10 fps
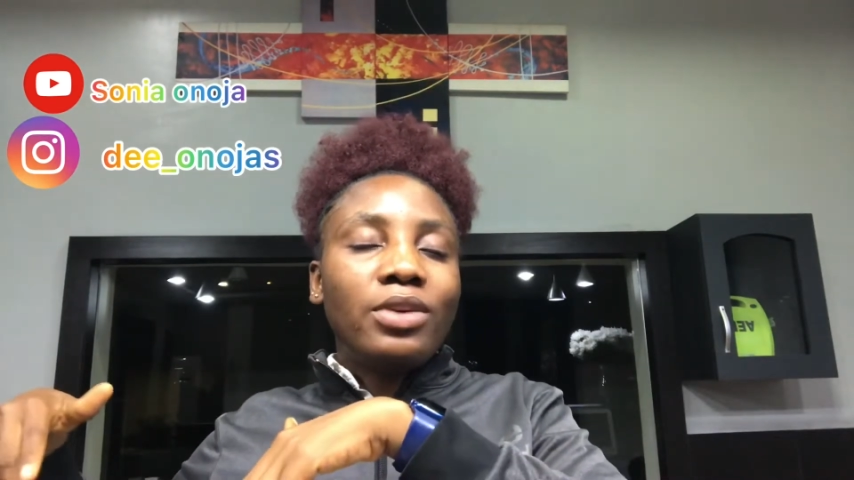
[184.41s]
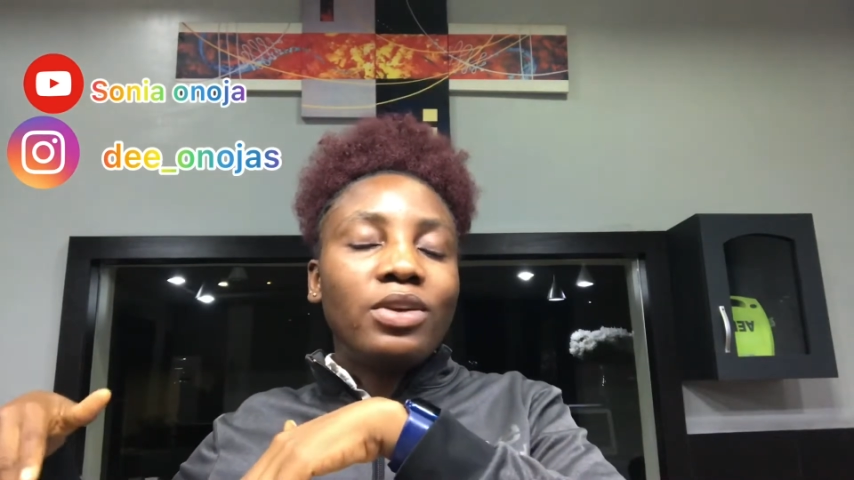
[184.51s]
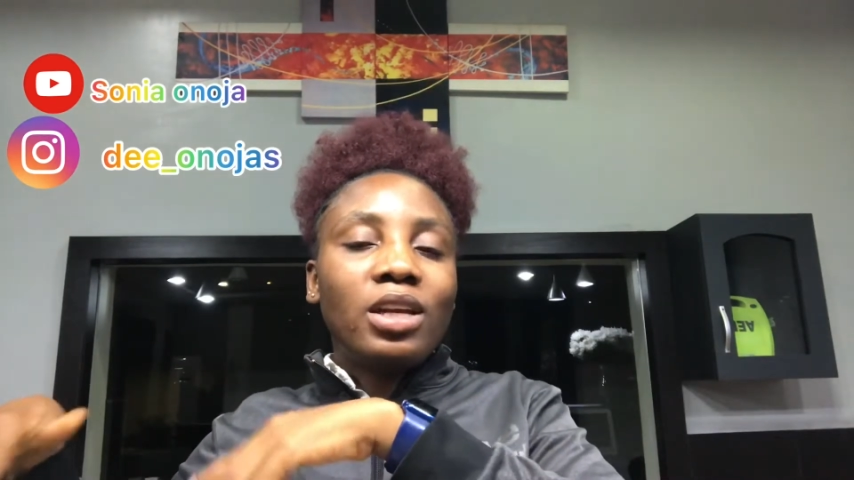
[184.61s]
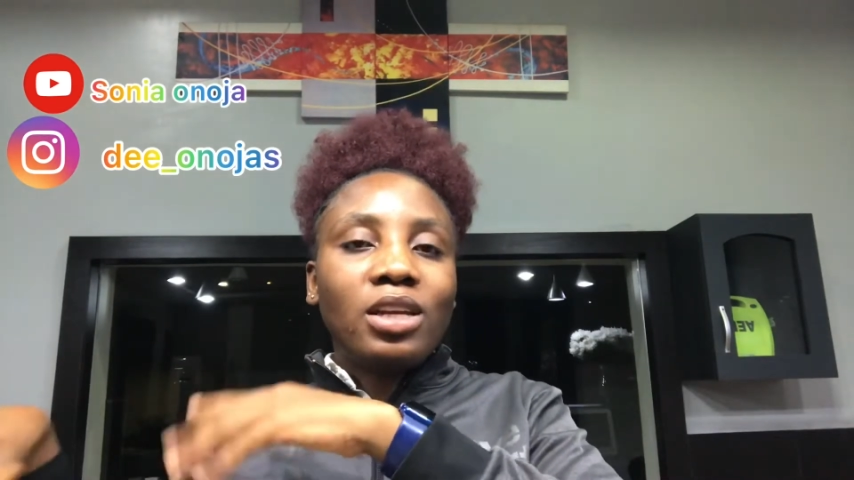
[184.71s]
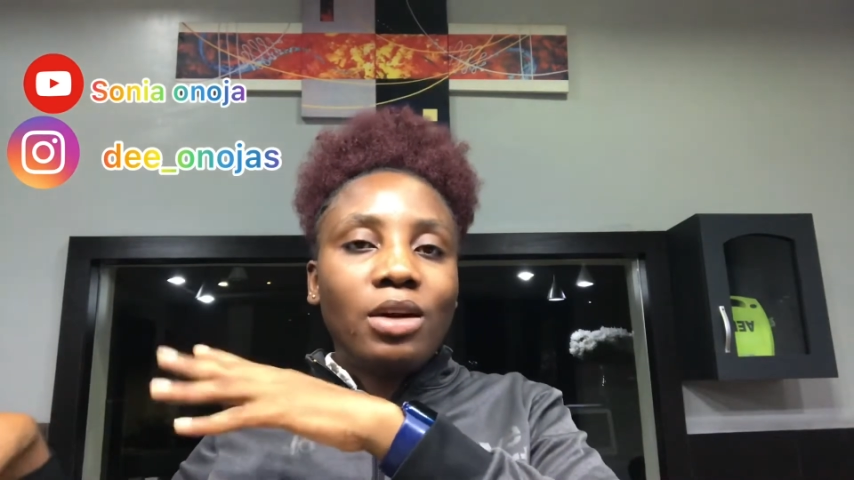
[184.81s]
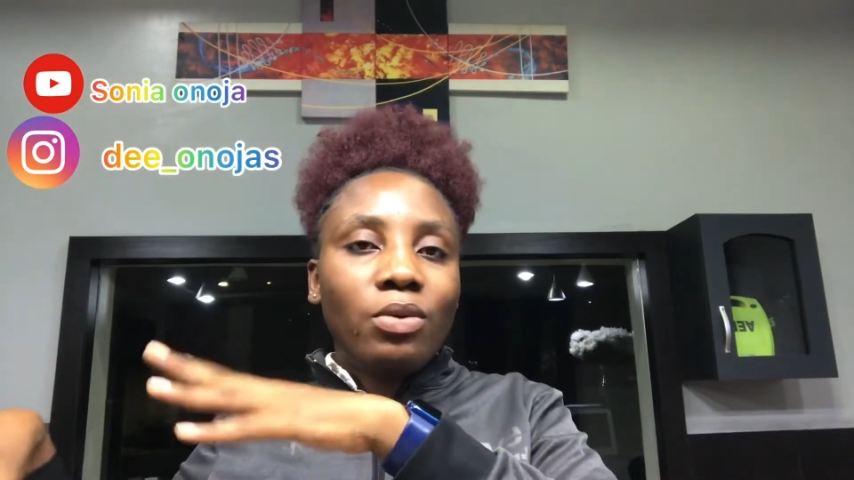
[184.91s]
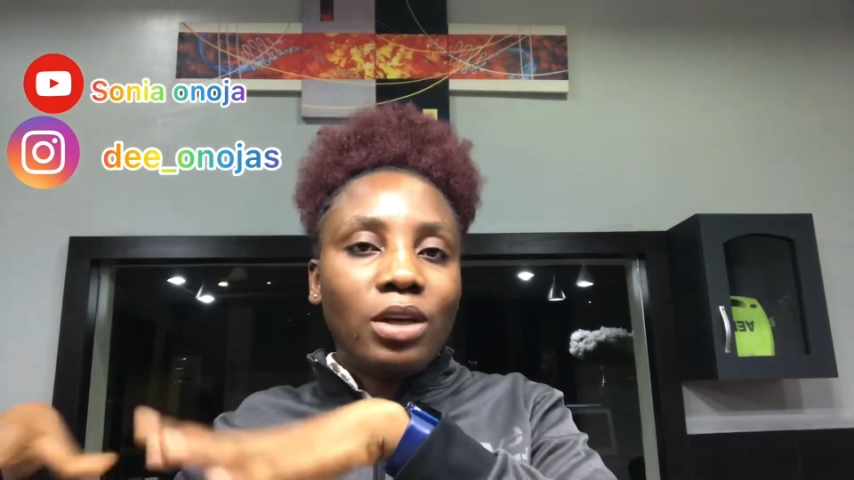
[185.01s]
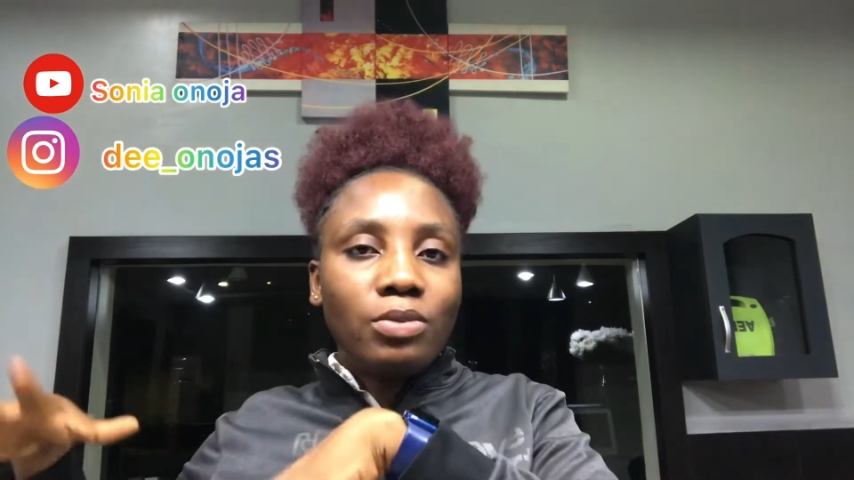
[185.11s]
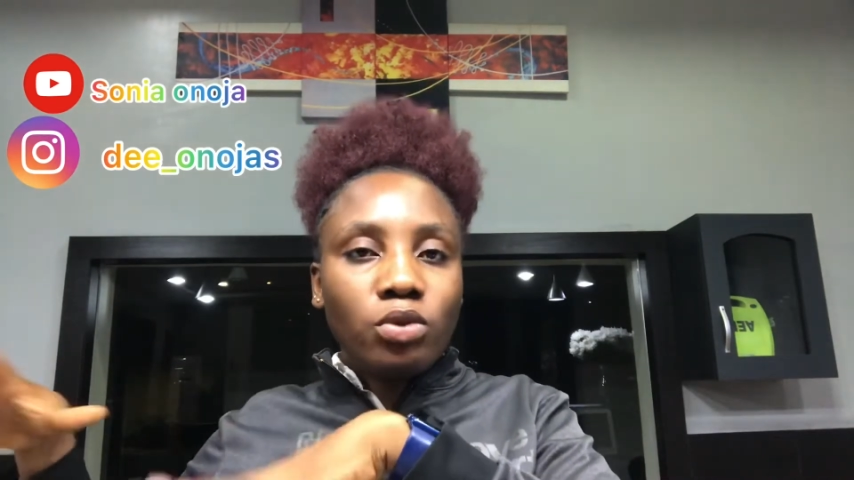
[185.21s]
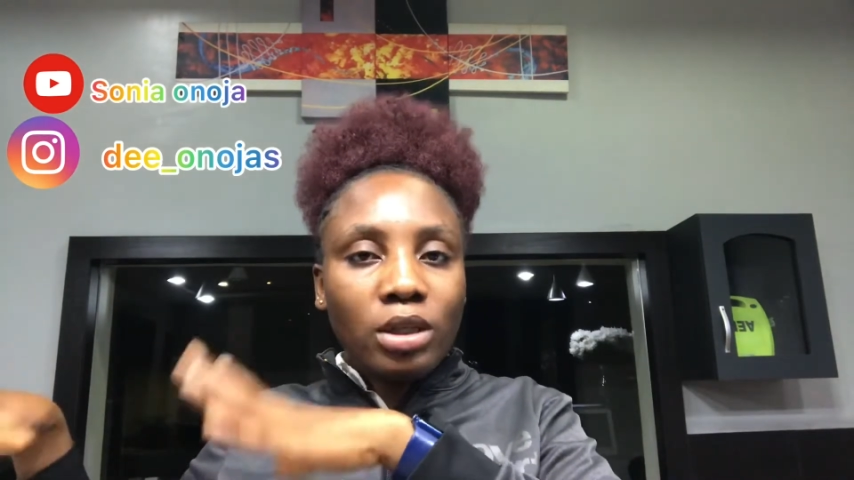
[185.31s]
can get what I'm
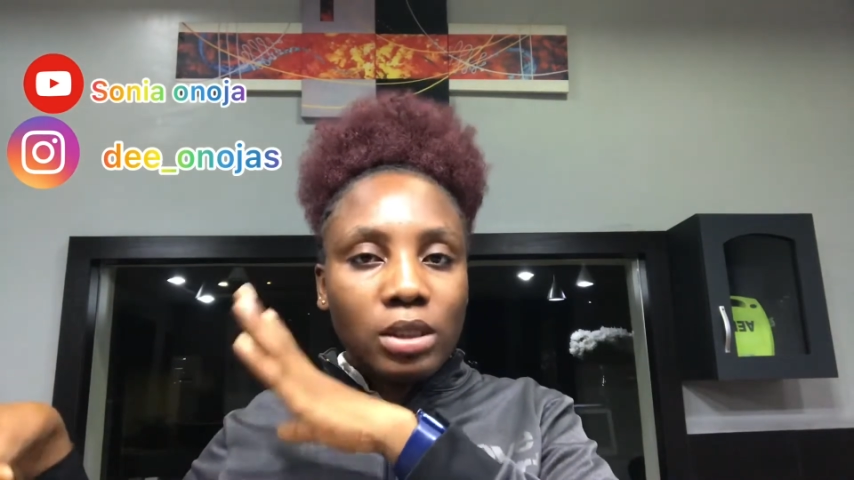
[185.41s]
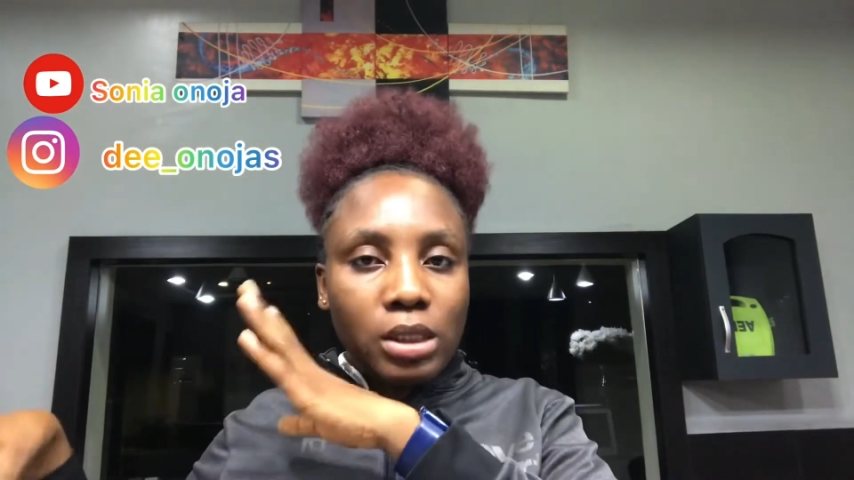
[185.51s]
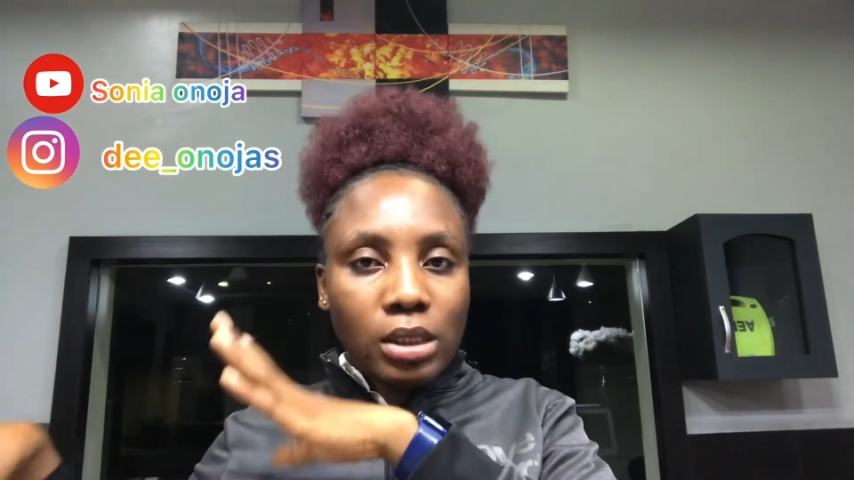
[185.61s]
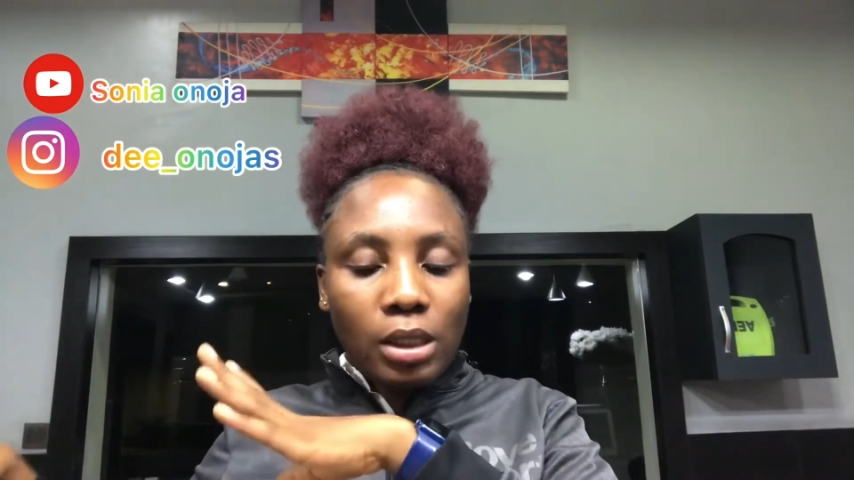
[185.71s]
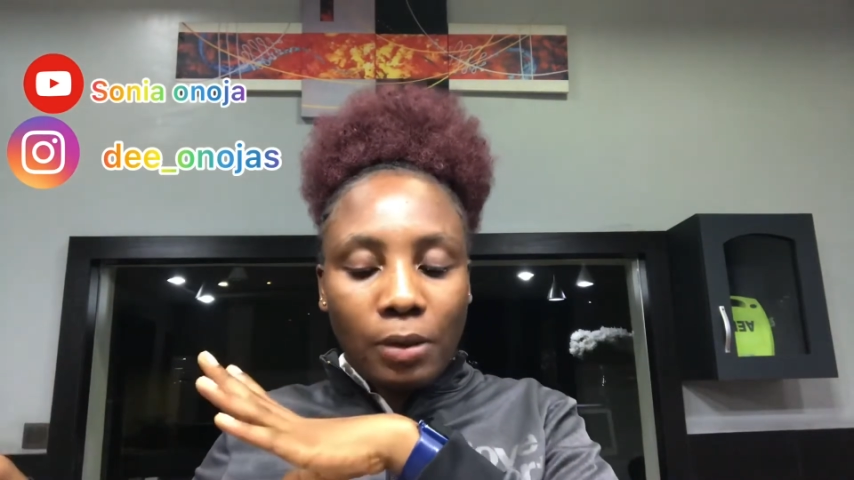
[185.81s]
trying to say.